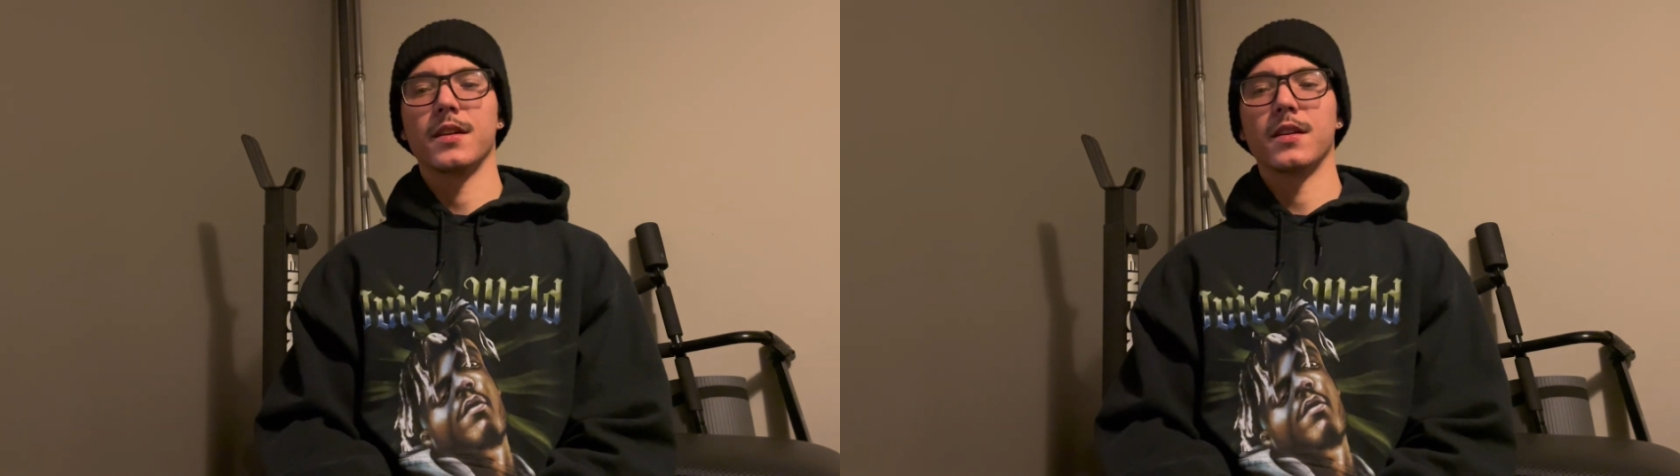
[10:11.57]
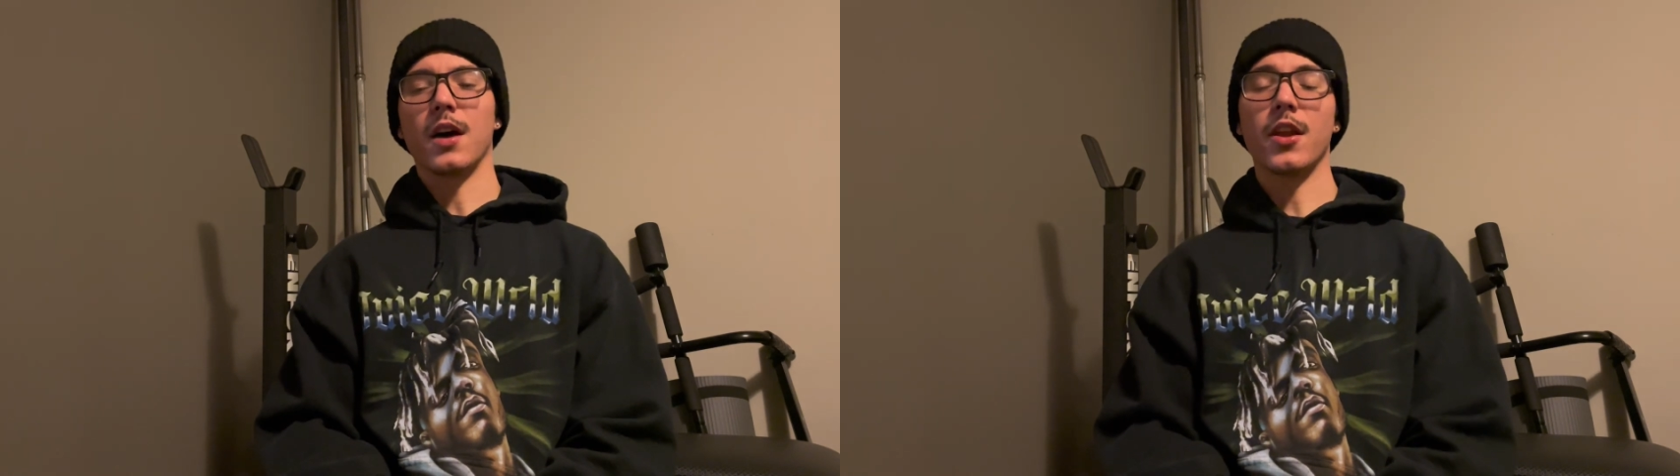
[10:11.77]

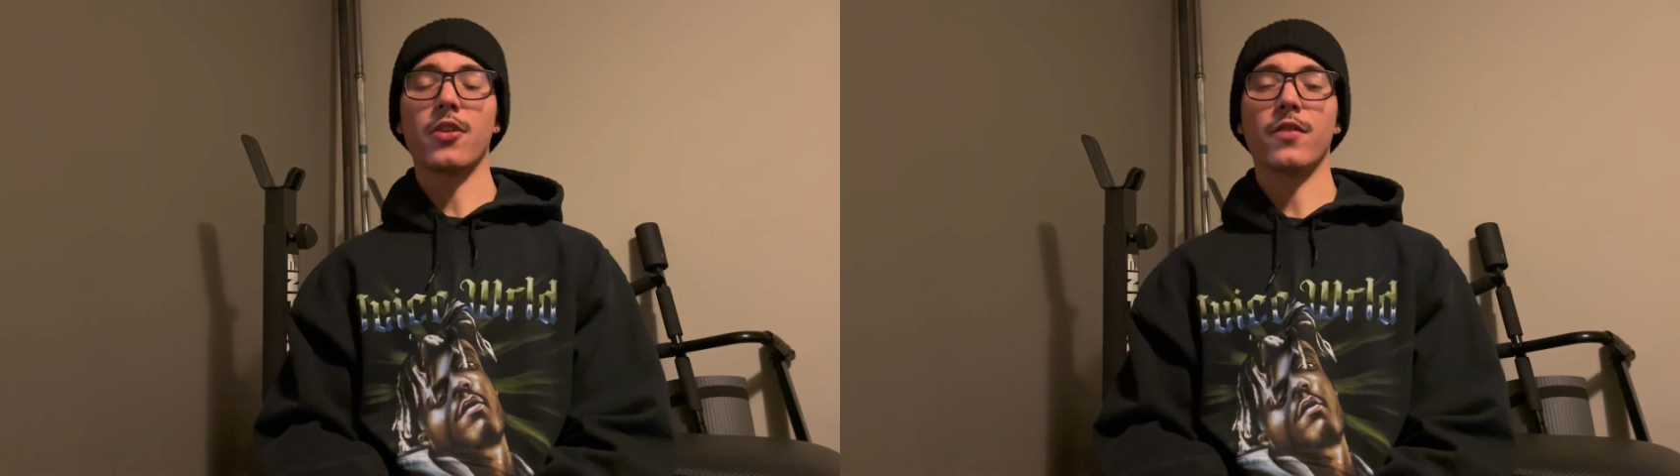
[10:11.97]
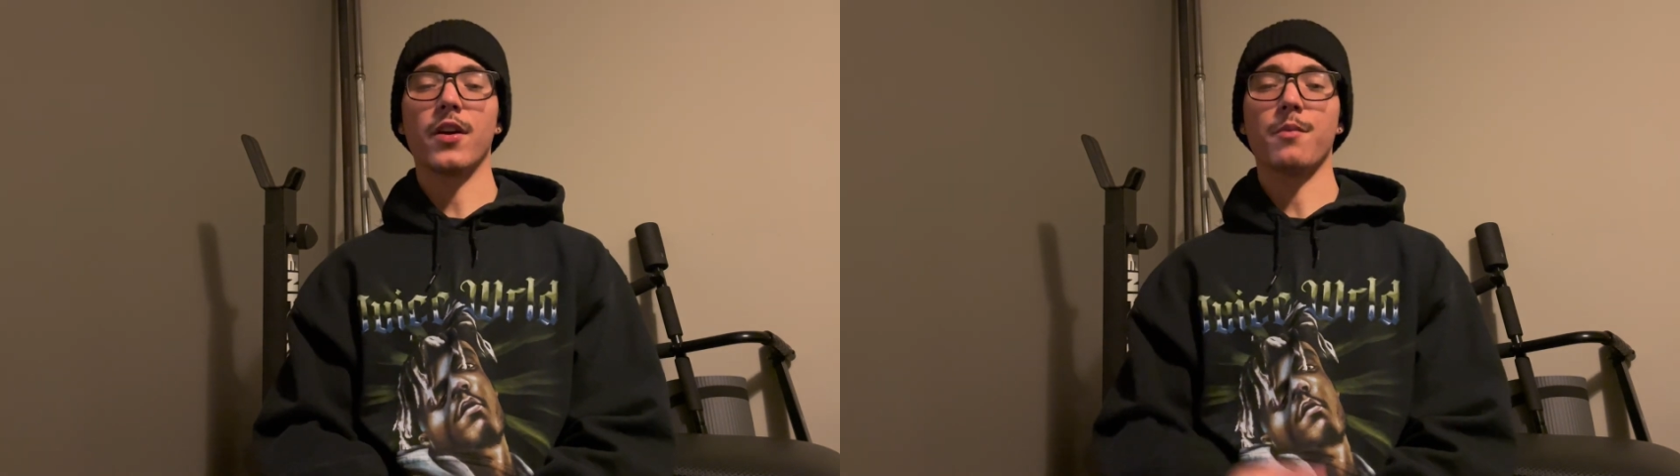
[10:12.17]
another
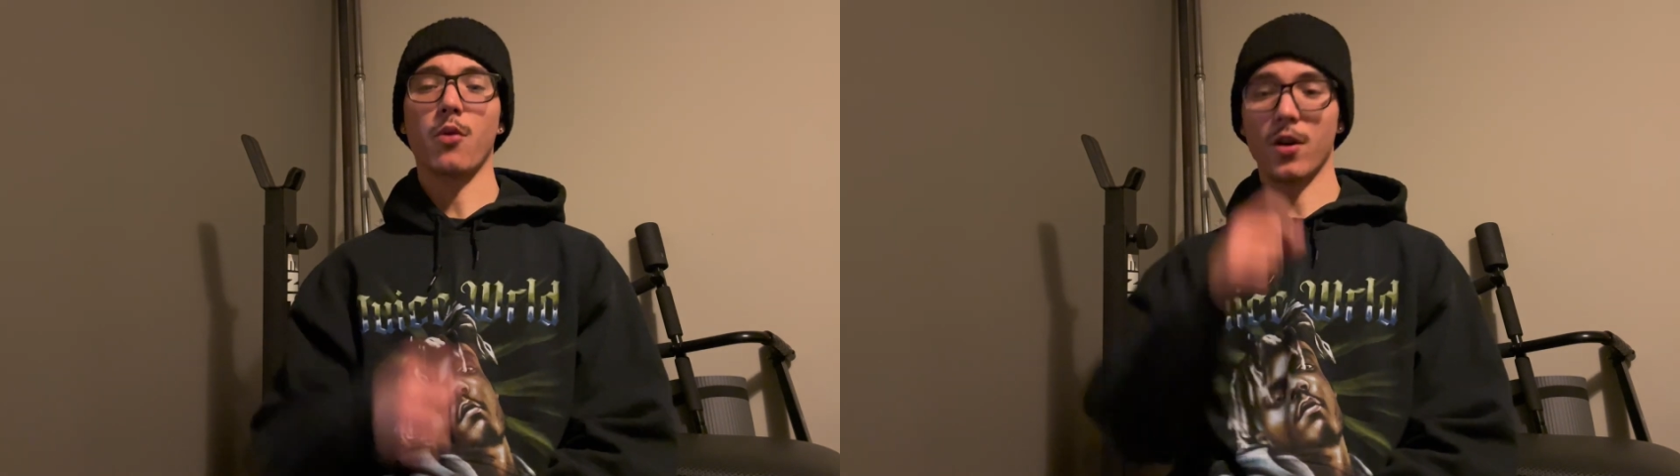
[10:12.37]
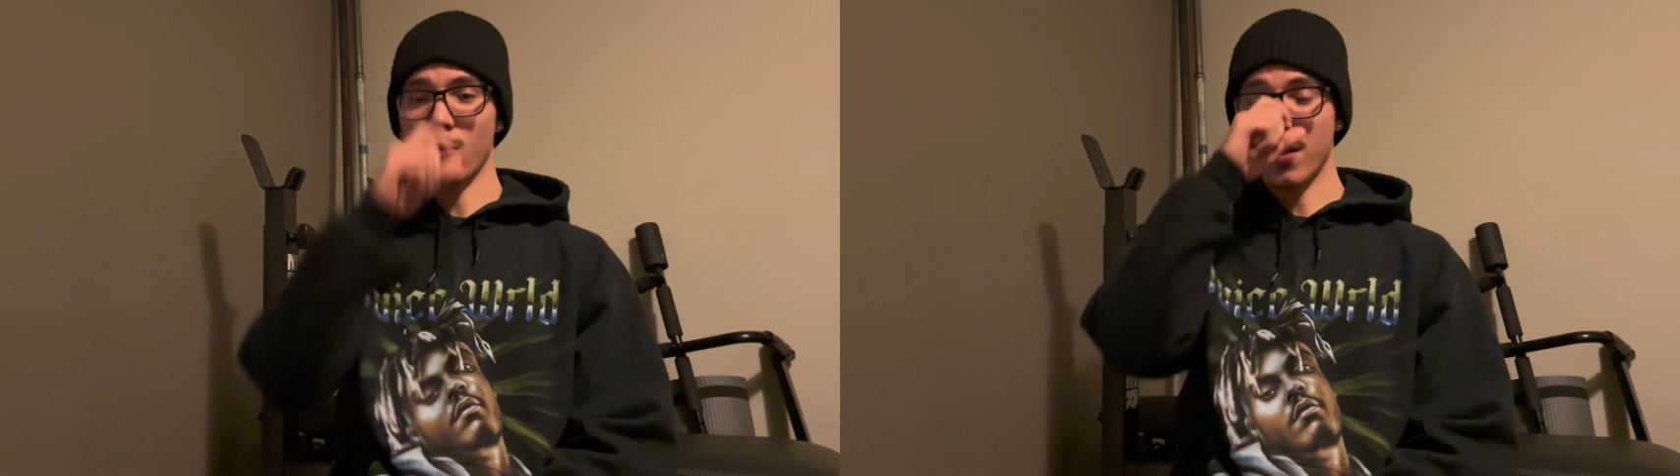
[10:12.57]
very
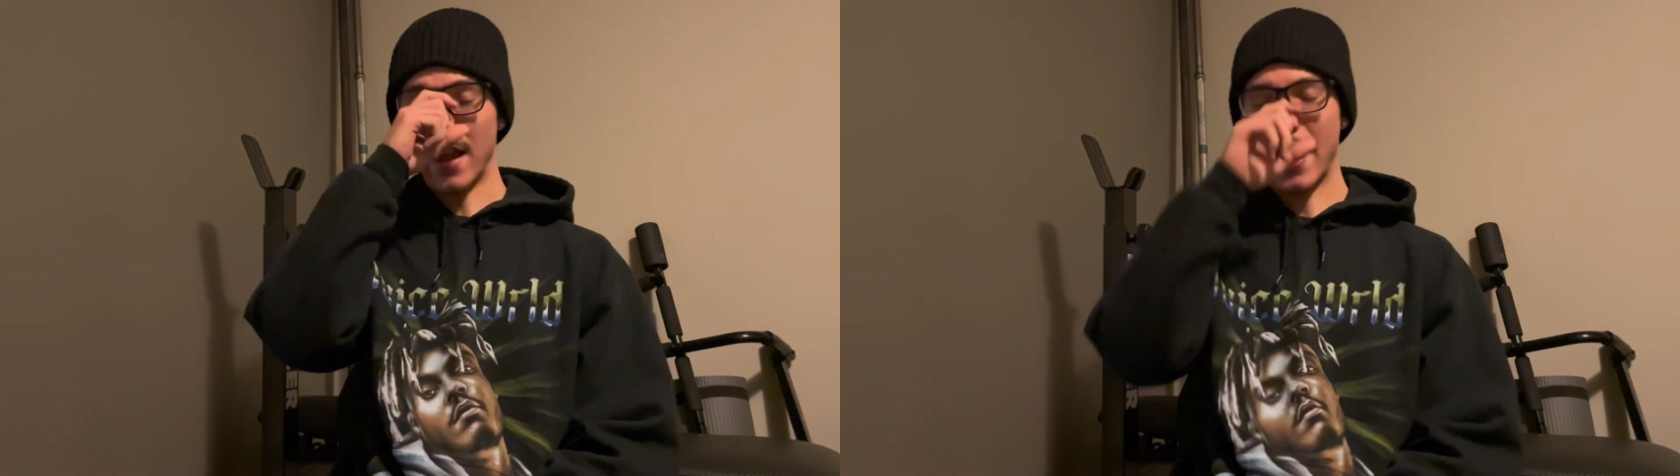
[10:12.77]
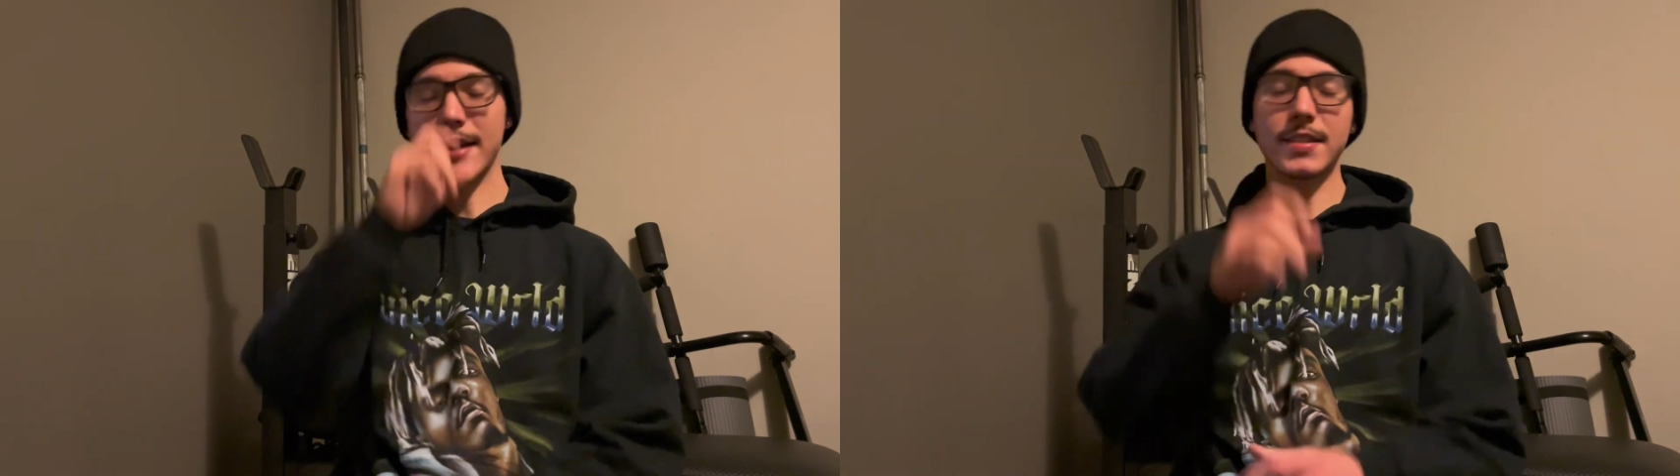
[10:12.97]
important one that
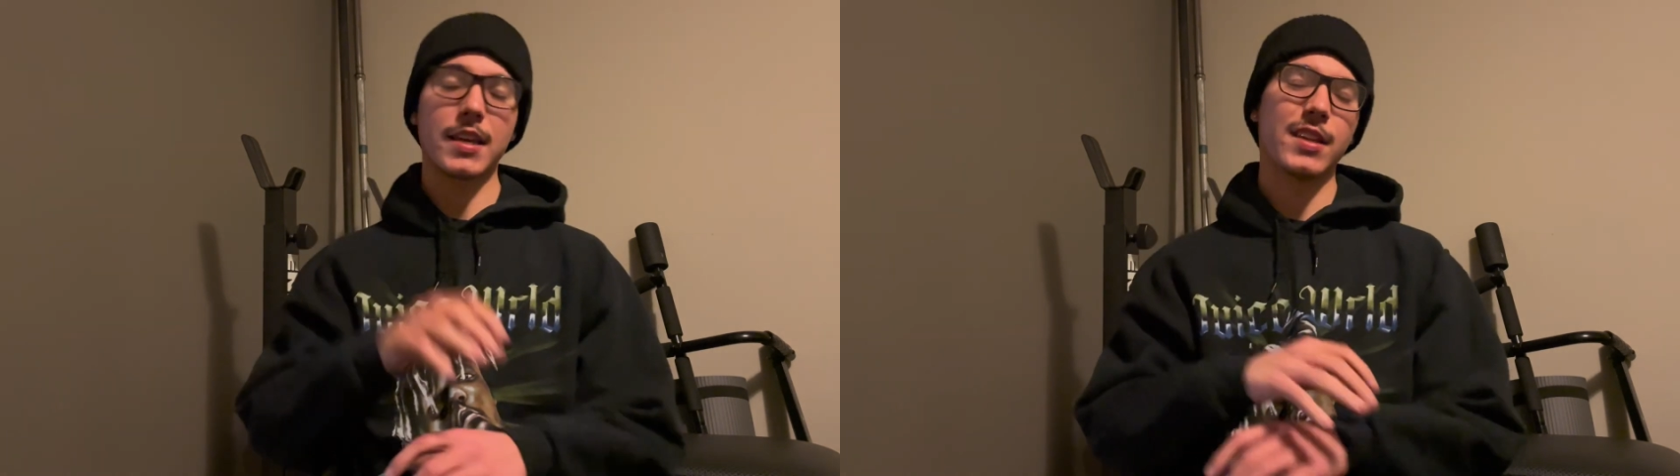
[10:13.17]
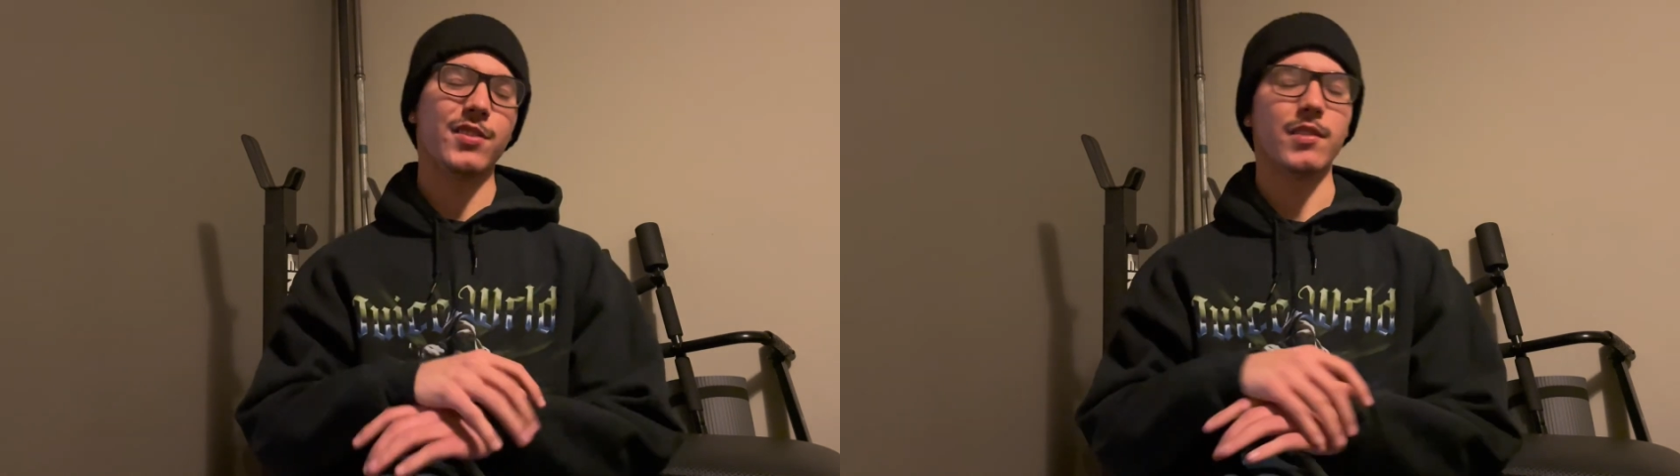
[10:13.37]
has
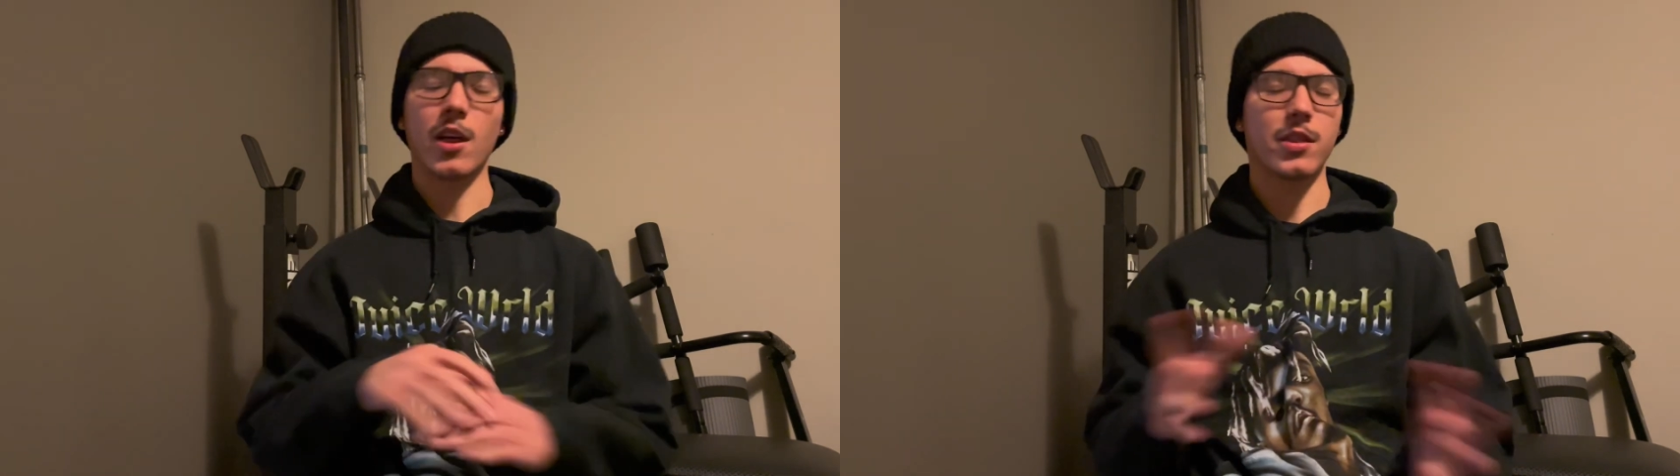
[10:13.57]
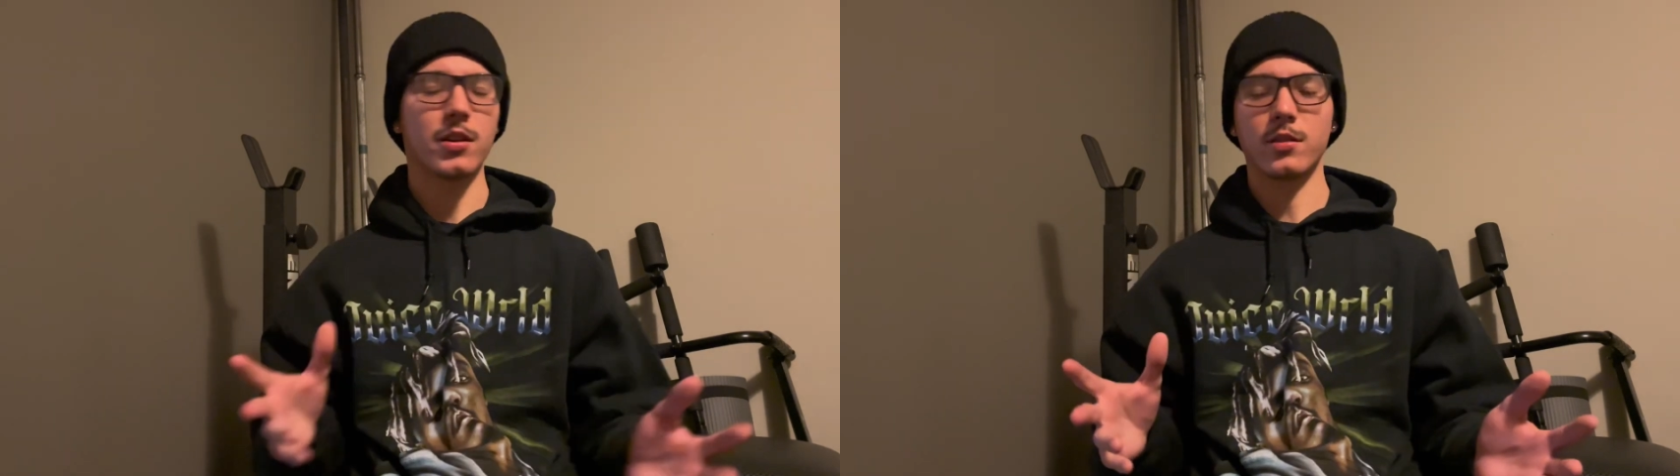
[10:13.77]

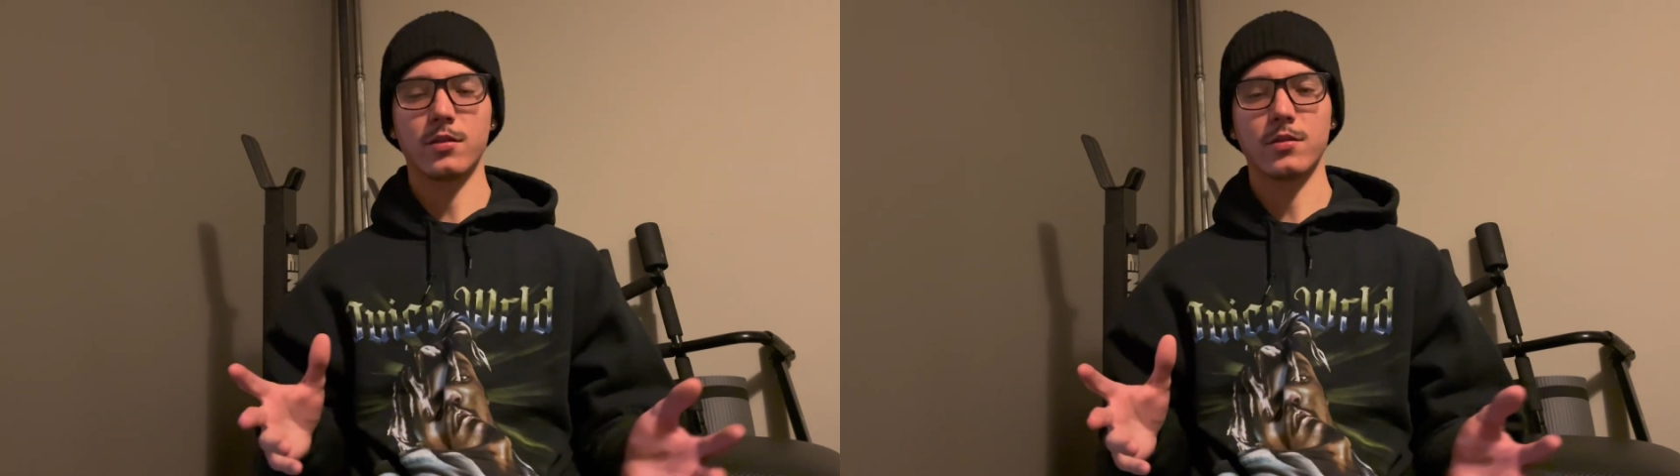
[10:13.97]
nothing,